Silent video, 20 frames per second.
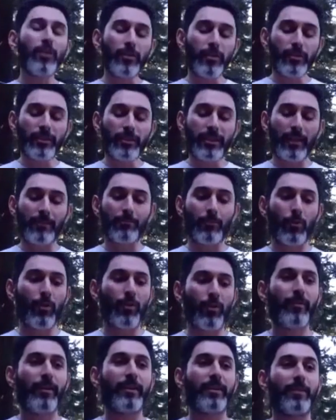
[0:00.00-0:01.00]
understand more
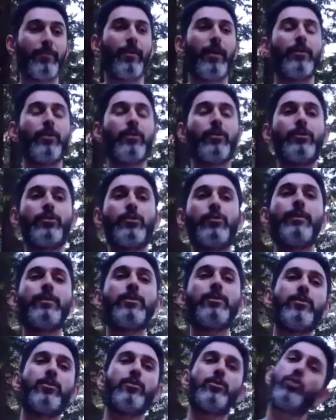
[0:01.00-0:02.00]
of like I know, because you
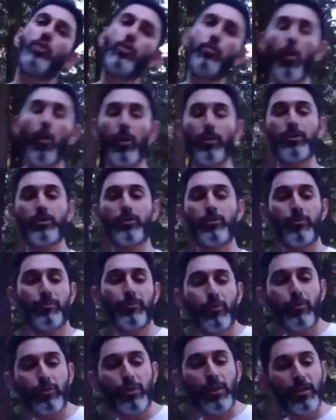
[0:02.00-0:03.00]
mentioned there's two parts.
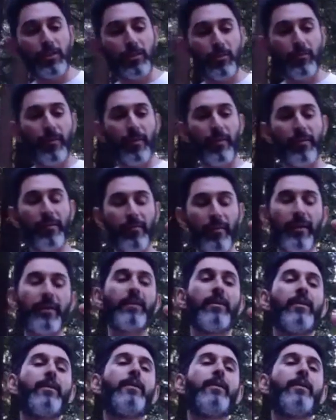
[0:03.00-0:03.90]
You teach a very like,